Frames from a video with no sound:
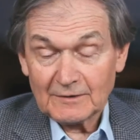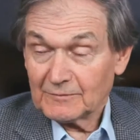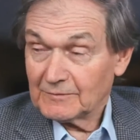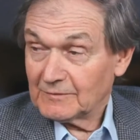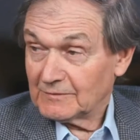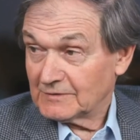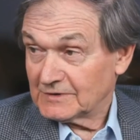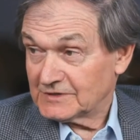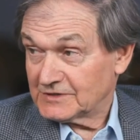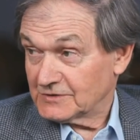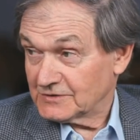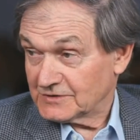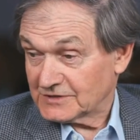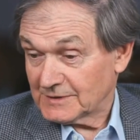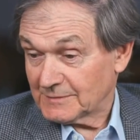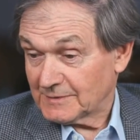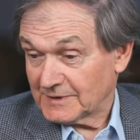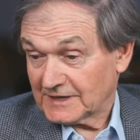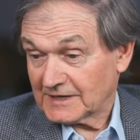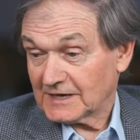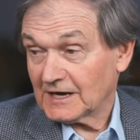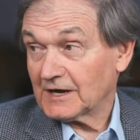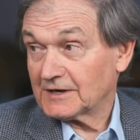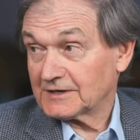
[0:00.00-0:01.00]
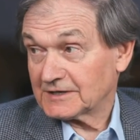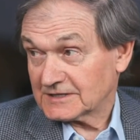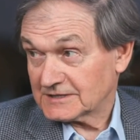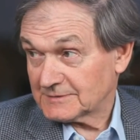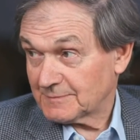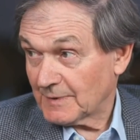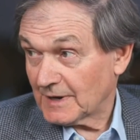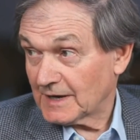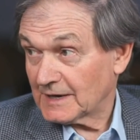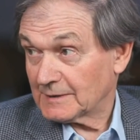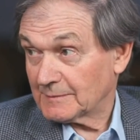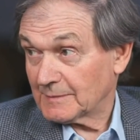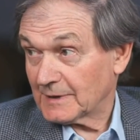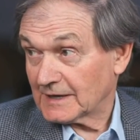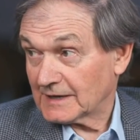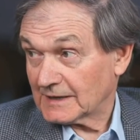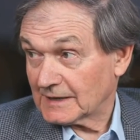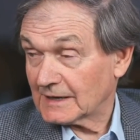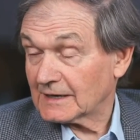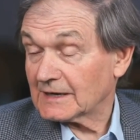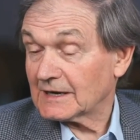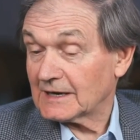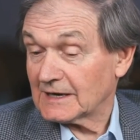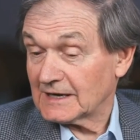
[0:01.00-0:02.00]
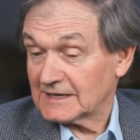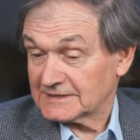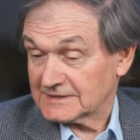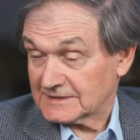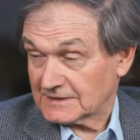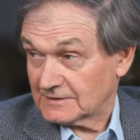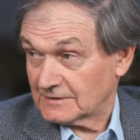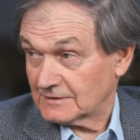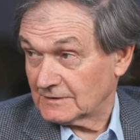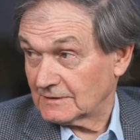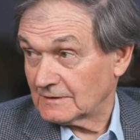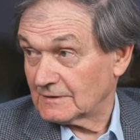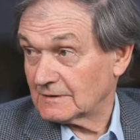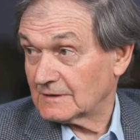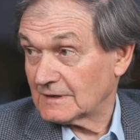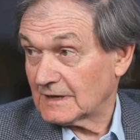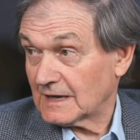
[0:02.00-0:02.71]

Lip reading: which you simply can't explain by classical